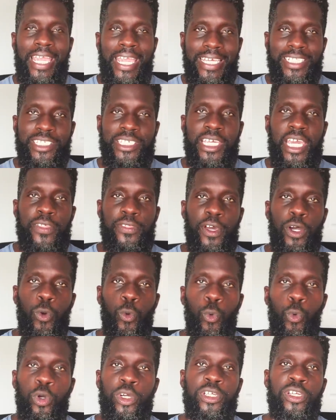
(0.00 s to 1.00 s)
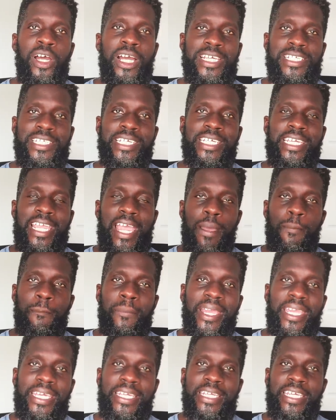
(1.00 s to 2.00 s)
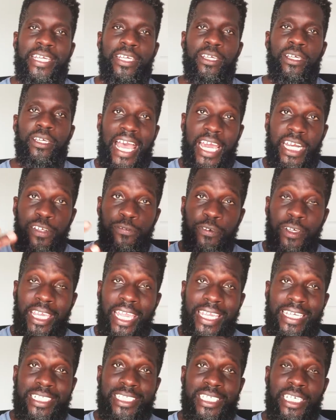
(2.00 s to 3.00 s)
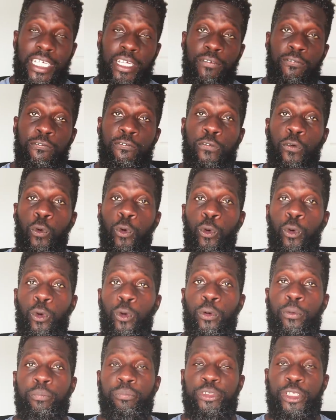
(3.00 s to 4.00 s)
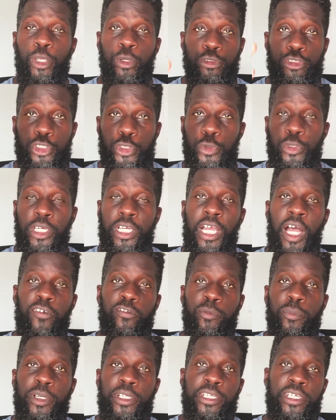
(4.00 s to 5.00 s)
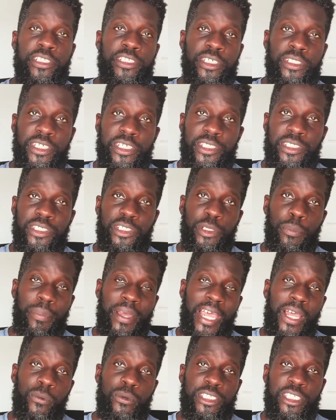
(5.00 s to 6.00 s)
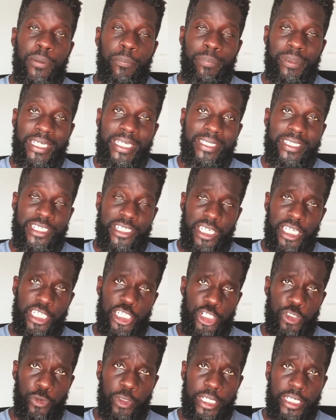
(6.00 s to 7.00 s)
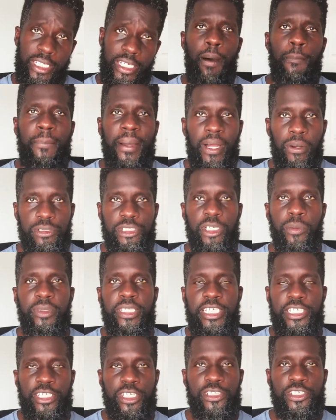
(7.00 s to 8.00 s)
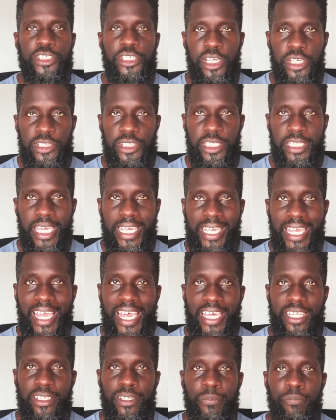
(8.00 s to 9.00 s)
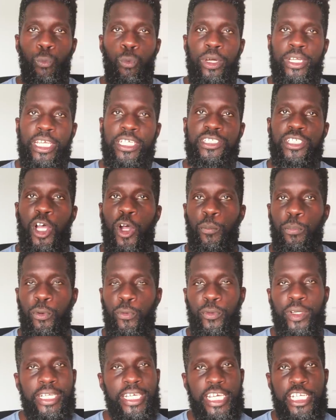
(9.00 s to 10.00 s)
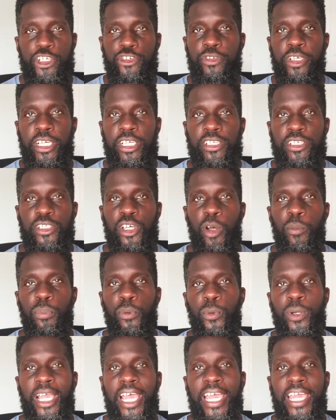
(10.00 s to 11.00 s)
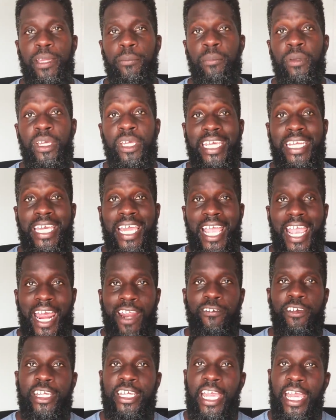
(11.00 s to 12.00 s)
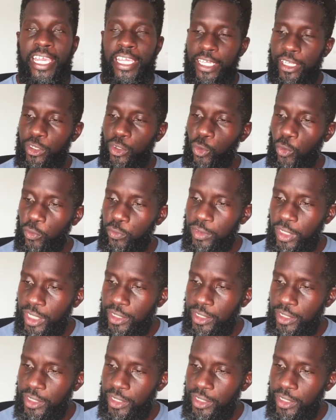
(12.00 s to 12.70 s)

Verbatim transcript: getting together, organizing, campaigning, advocating for, you know, to the government and to the, to the powers that be in this country about some of these concerns that they had. One example, really interesting example, came in Haringey in North